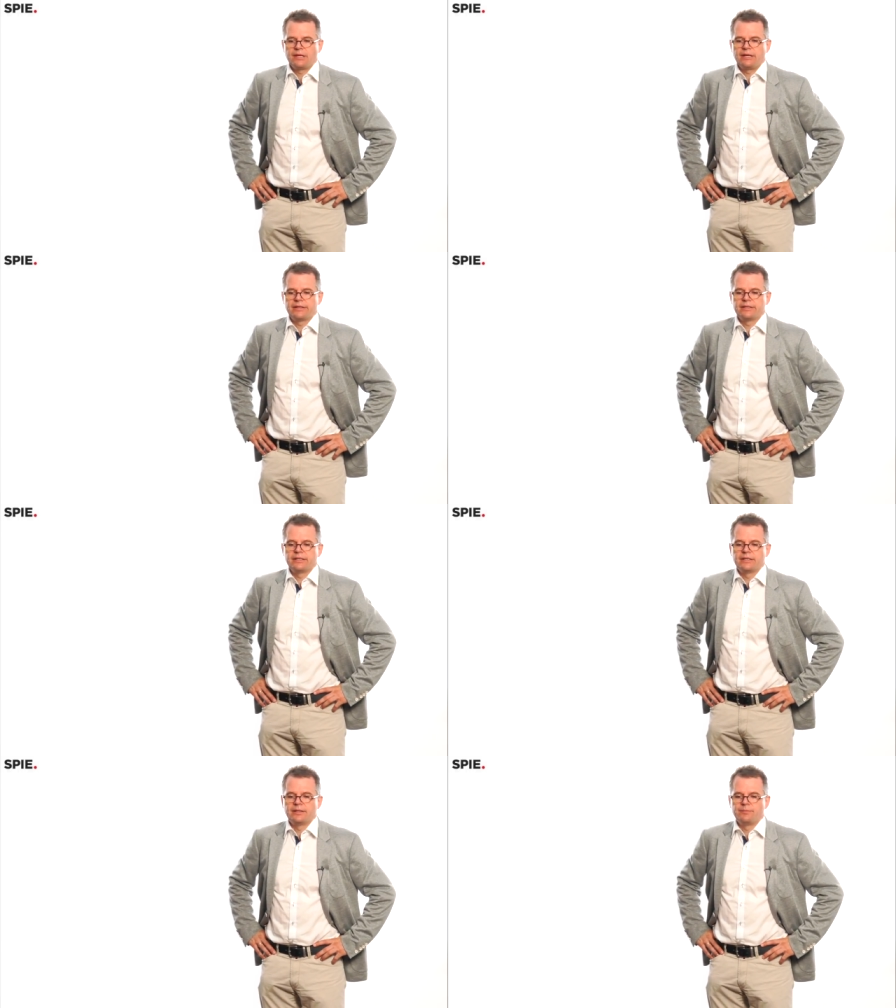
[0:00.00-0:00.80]

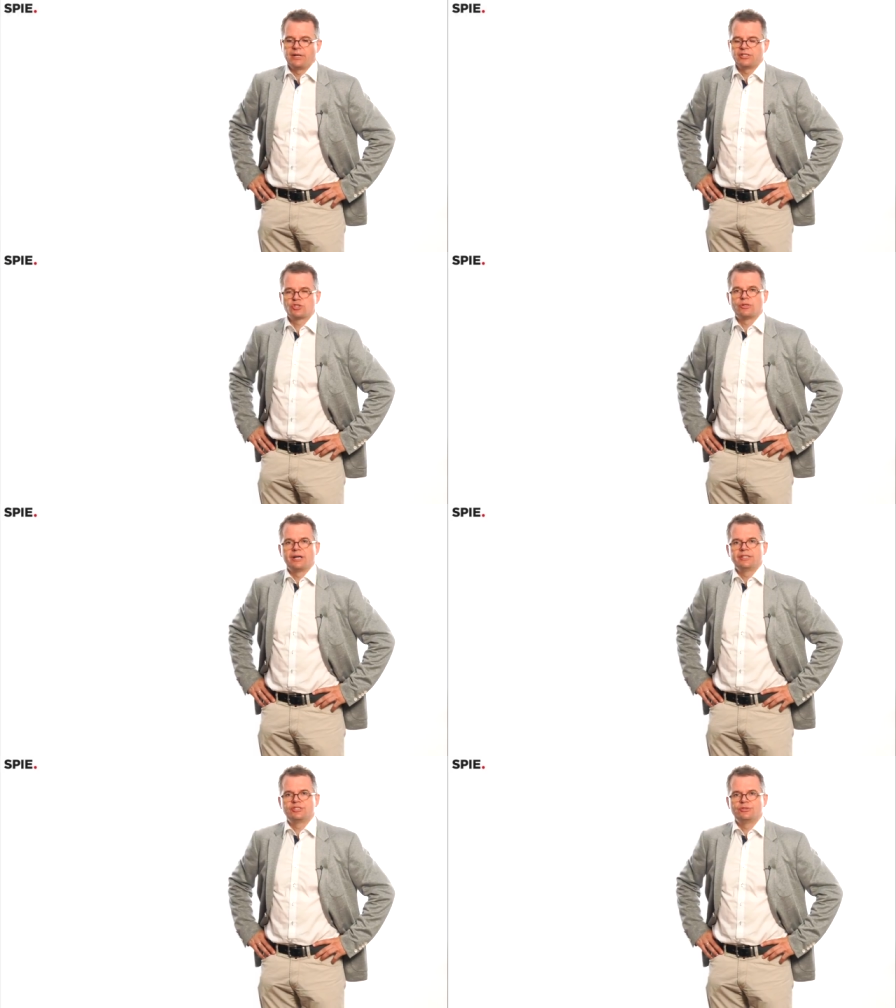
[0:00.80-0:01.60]
And um, I
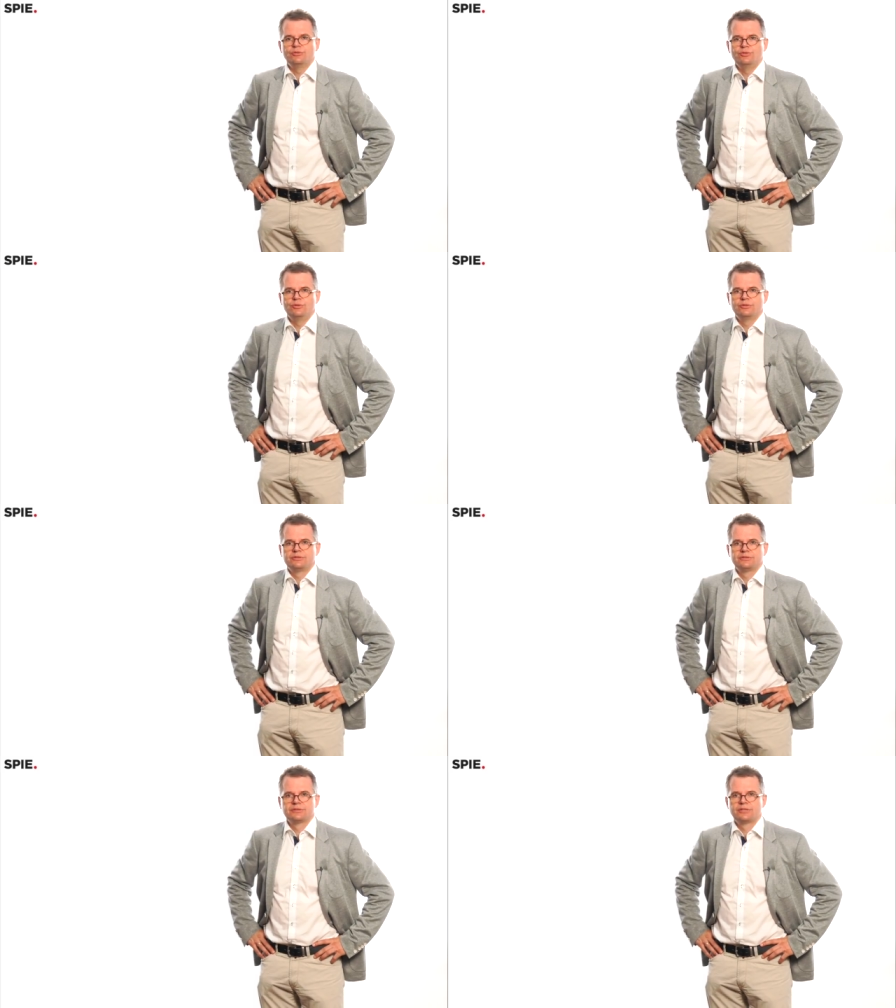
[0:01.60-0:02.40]
try to
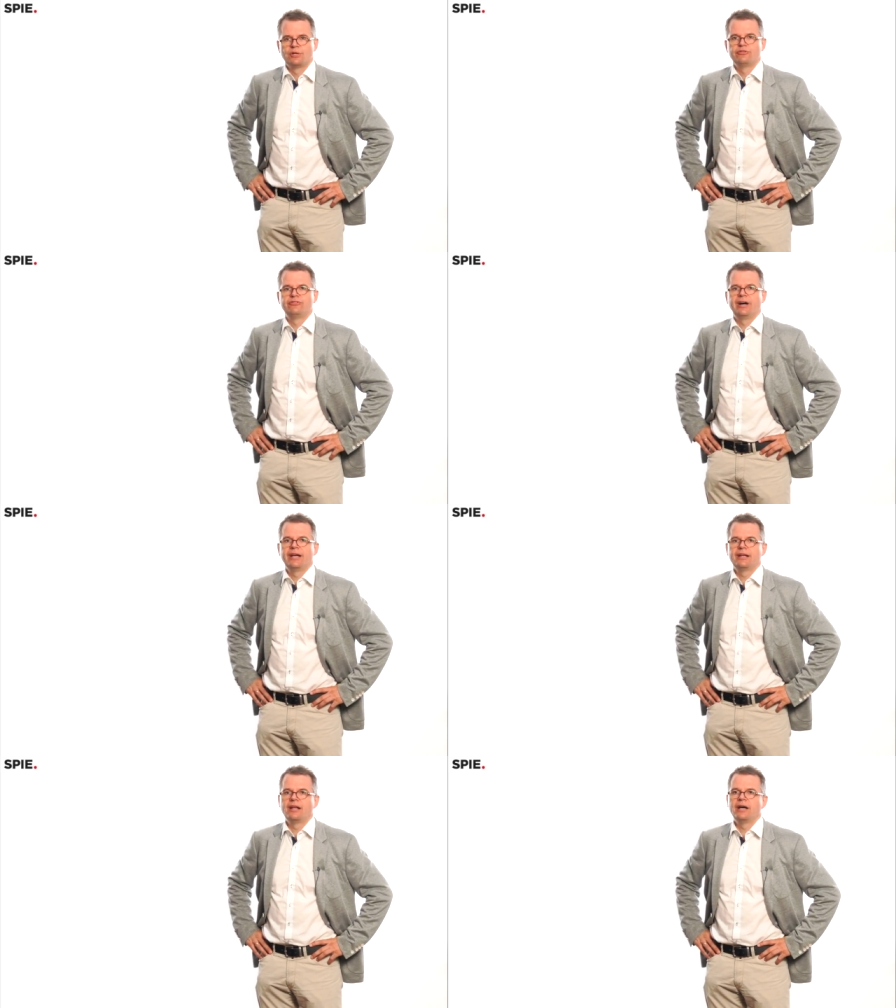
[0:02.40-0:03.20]

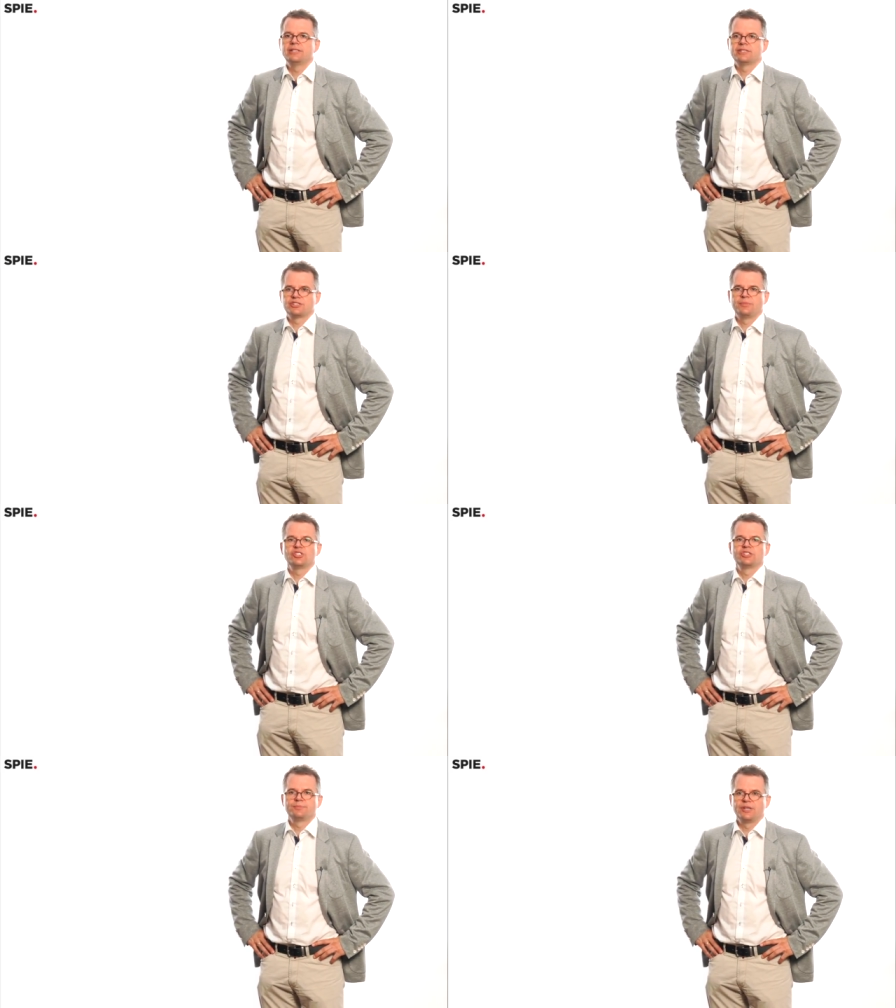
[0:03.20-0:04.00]
confine light as
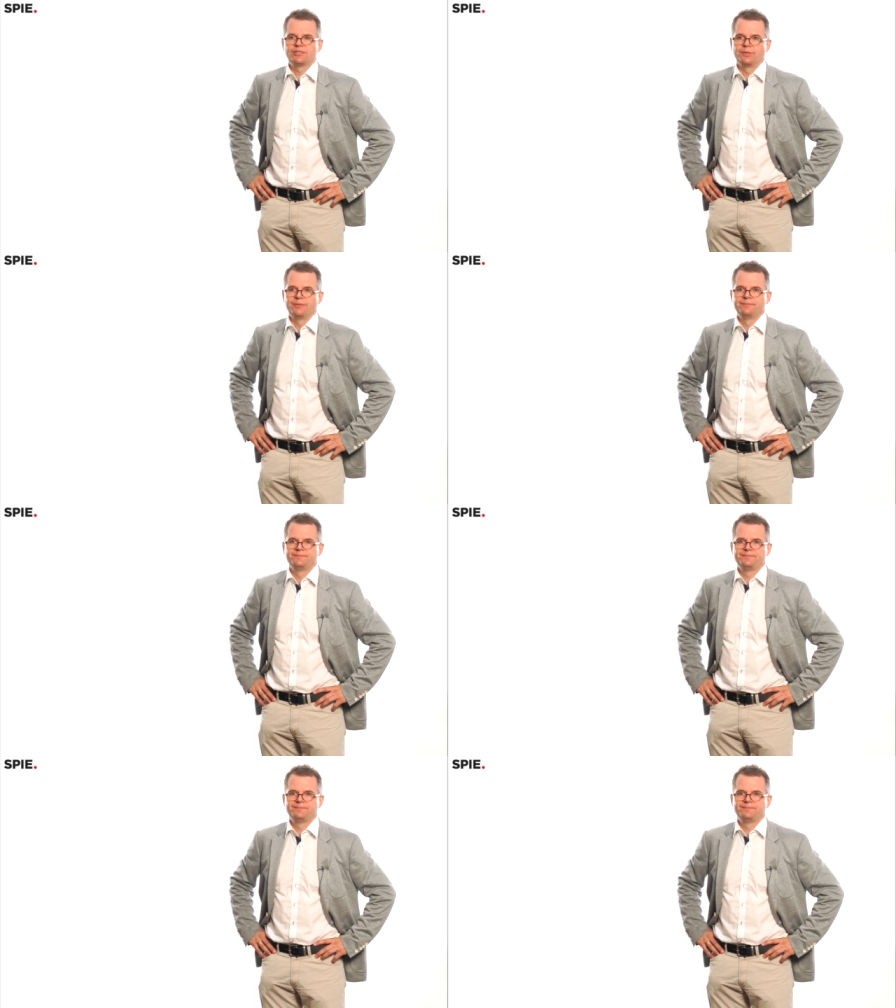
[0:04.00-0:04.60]
much as possible.